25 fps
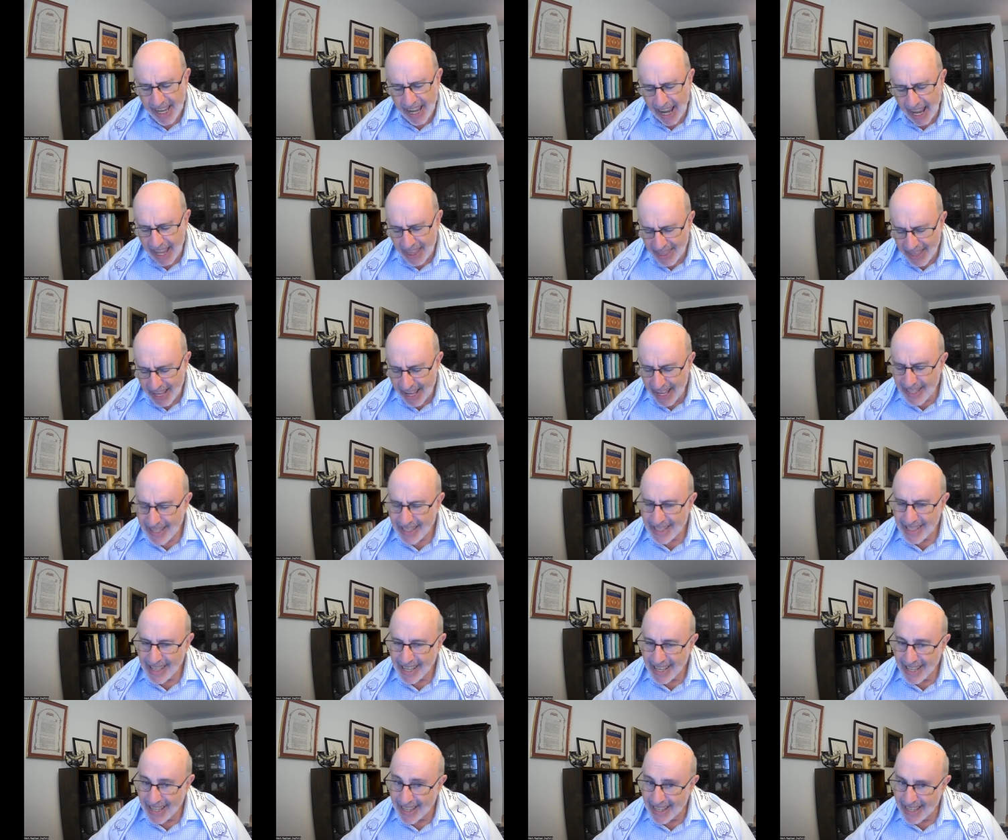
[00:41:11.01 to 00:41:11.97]
And
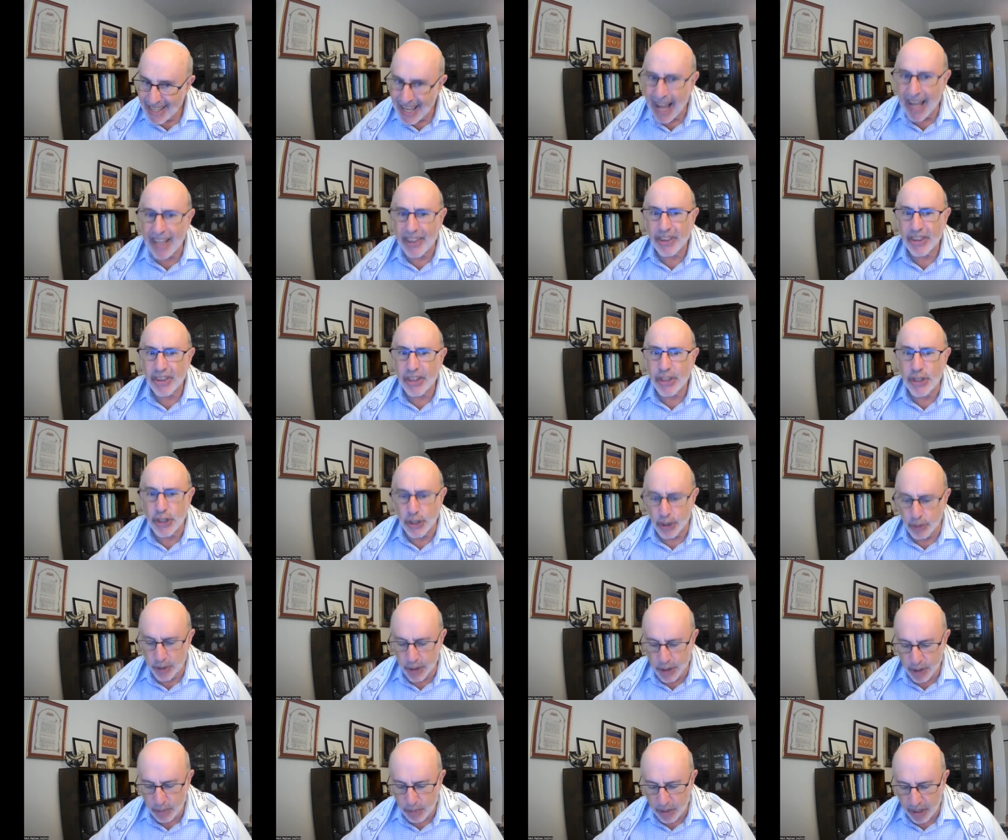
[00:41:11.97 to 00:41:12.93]
that's not the
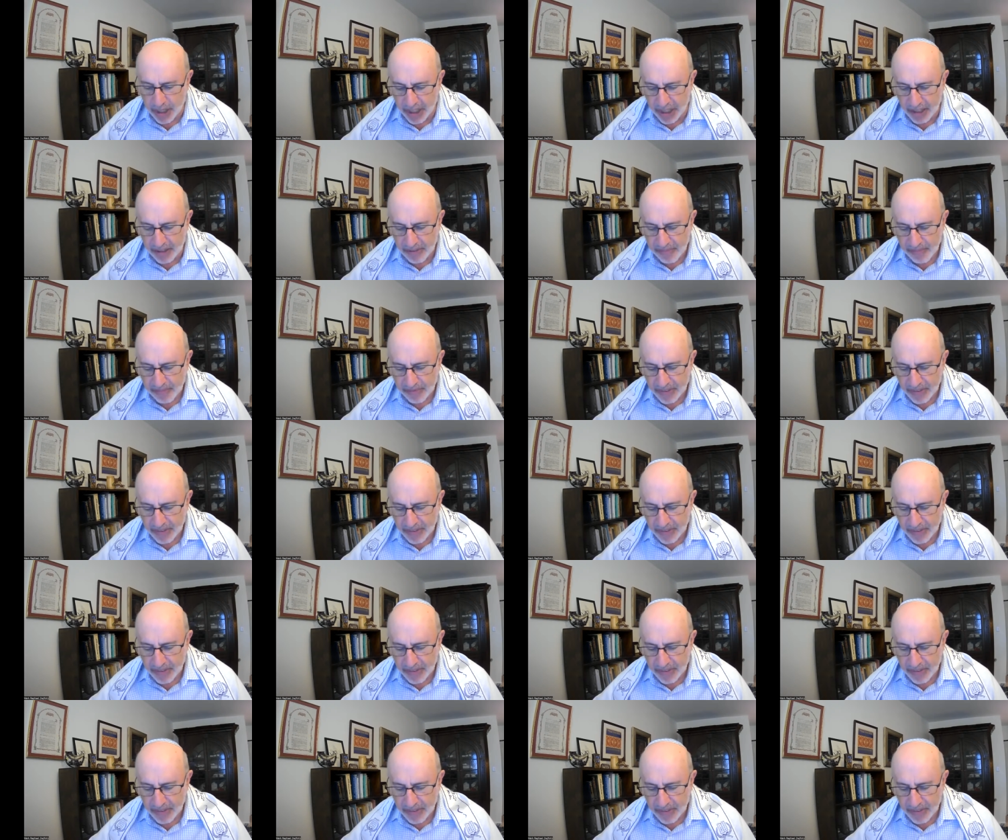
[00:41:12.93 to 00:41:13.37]
Jewish way.